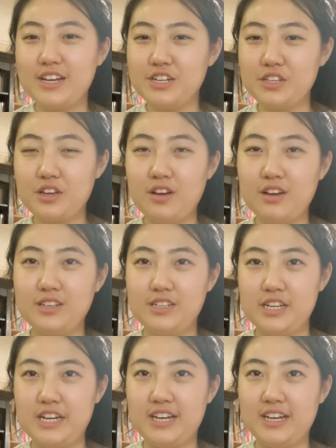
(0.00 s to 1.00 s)
just got
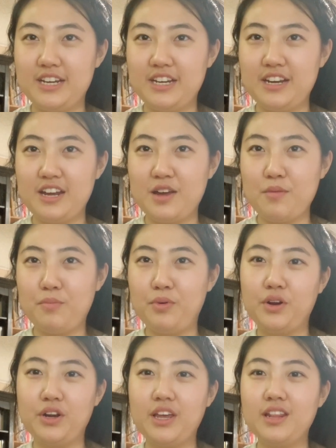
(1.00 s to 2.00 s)
done
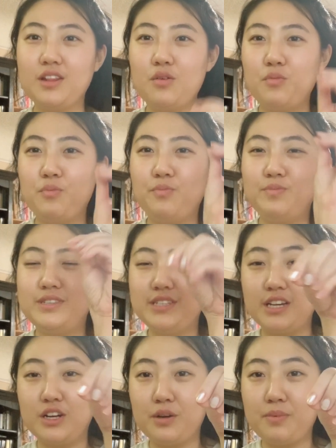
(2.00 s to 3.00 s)
putting the
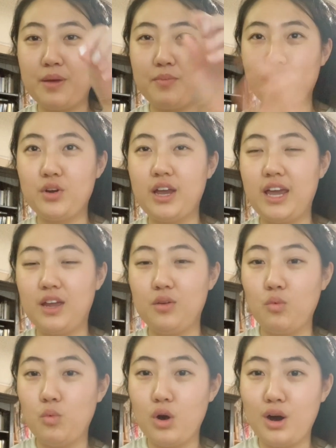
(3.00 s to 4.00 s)
sticker paper
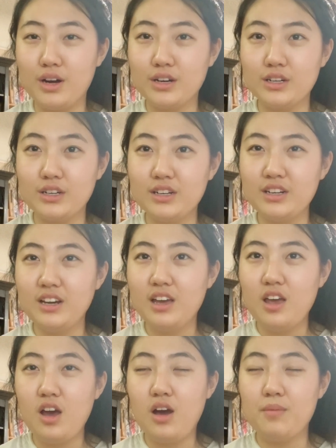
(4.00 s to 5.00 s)
in water
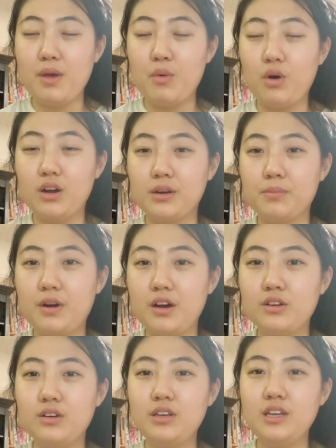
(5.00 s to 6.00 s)
on my water
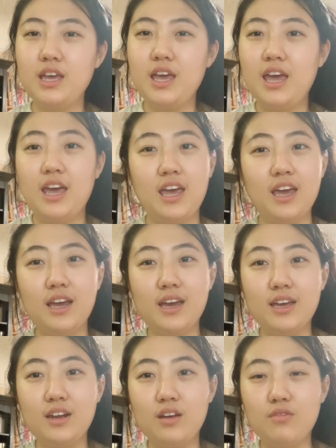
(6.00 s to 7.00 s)
bottle,
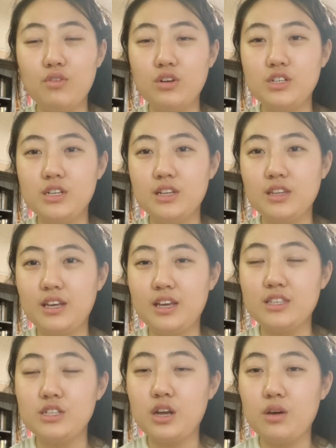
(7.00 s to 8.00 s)
and unfortunately
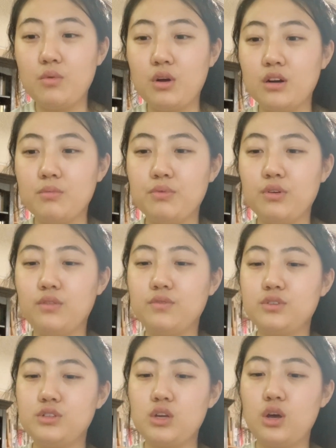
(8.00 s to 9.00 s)
it's not waterproof.
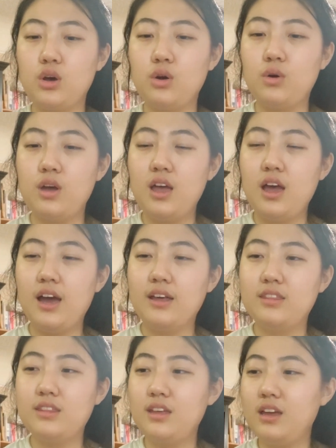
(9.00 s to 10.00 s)
So I
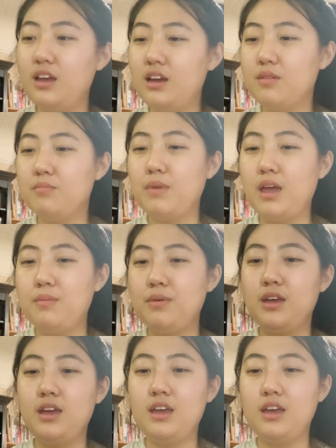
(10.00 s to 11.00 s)
think
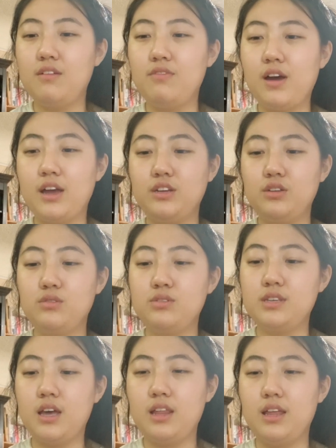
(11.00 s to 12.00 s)
maybe if I do
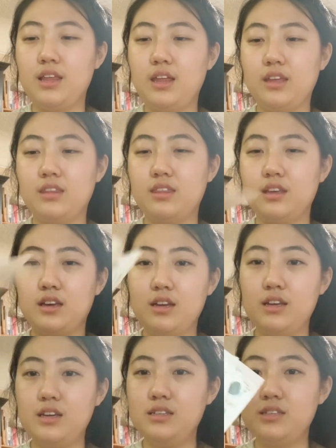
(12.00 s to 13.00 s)
sell it like
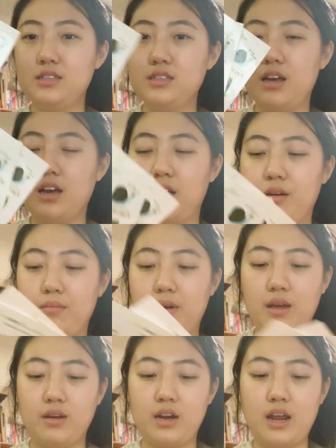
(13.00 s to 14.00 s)
this,
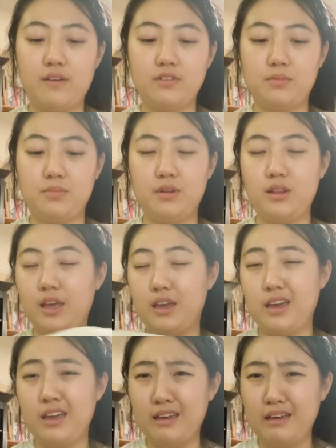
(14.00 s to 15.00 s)
I'm gonna have to put like